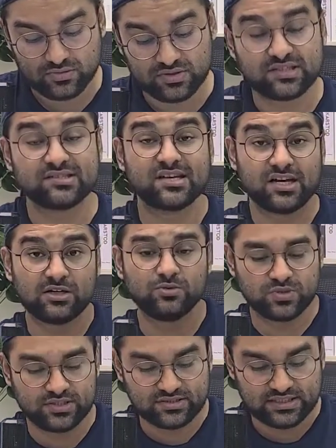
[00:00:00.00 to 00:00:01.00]
that is
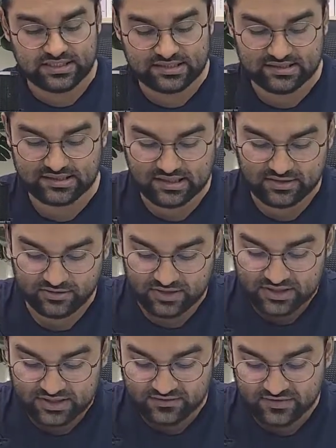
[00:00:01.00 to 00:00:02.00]
hardware based,
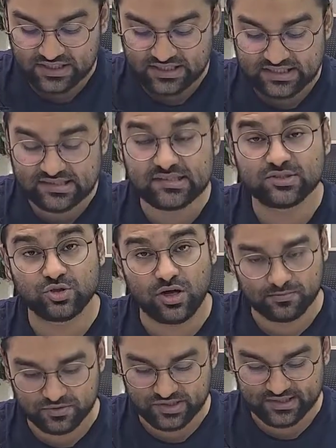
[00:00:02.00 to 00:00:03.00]
relatively easy to
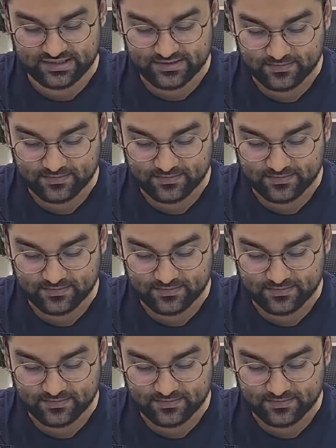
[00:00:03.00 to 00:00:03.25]
upgrade.